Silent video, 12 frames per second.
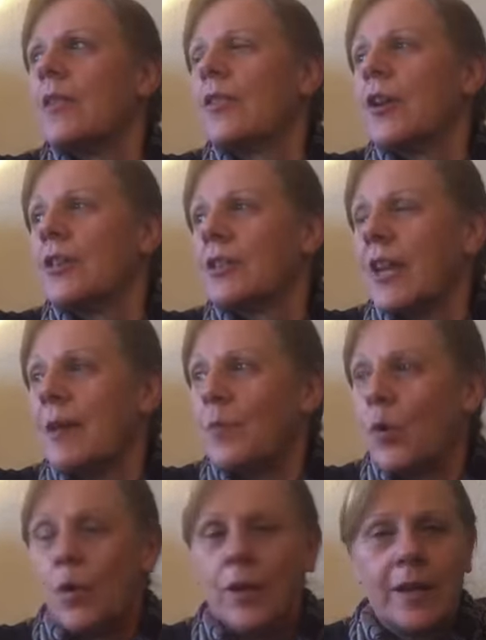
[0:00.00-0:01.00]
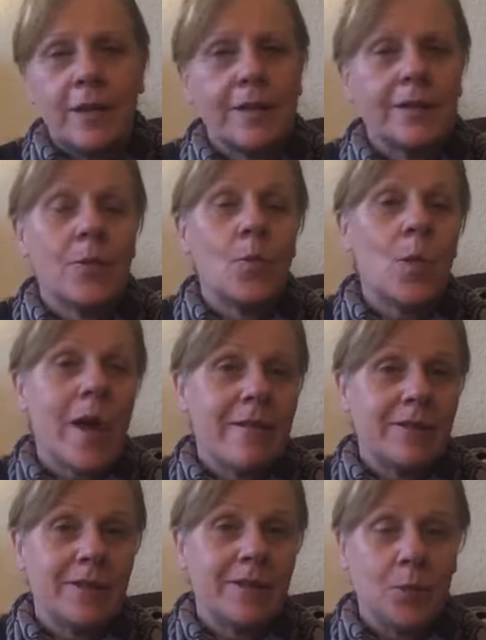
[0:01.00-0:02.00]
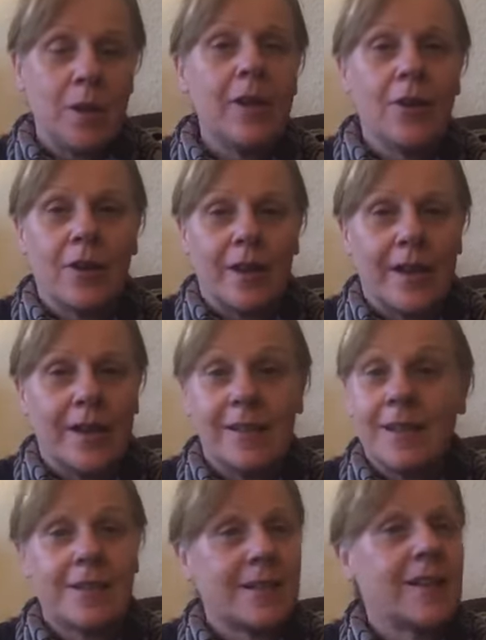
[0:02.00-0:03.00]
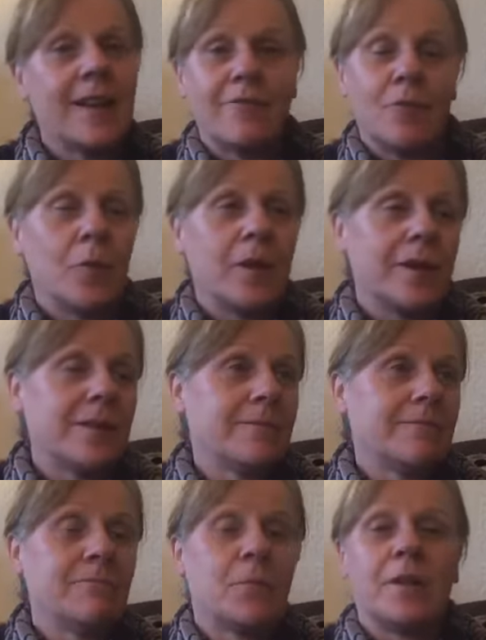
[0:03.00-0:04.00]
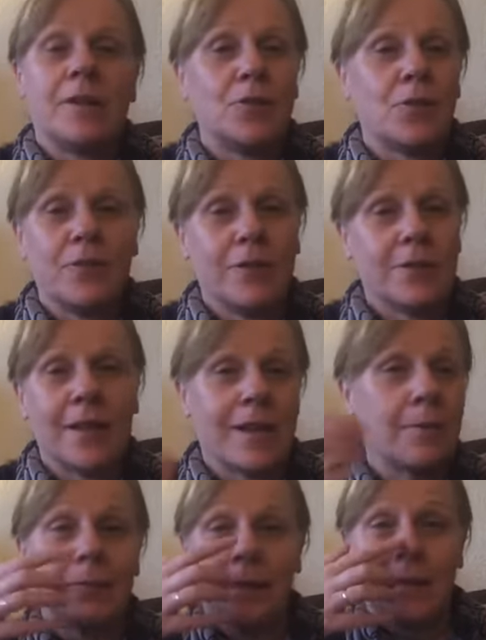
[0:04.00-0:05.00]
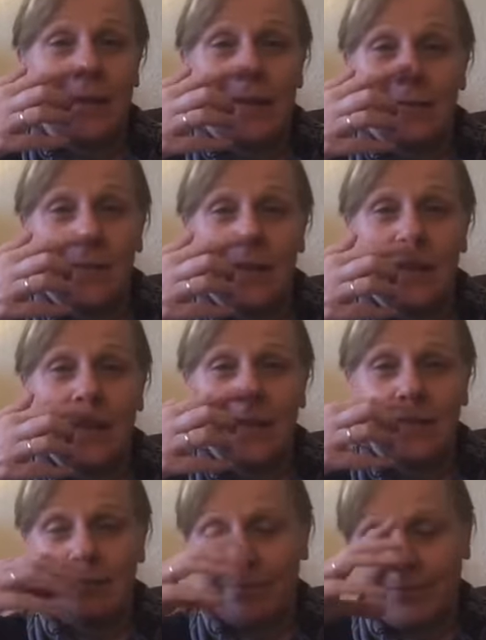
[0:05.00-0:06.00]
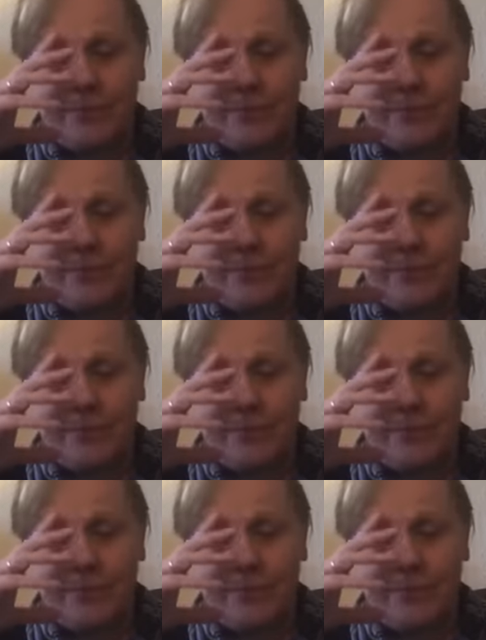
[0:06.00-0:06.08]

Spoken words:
Thursday morning, where has this week gone again? I say that every week, but it just feels like I'm blinking and missing it.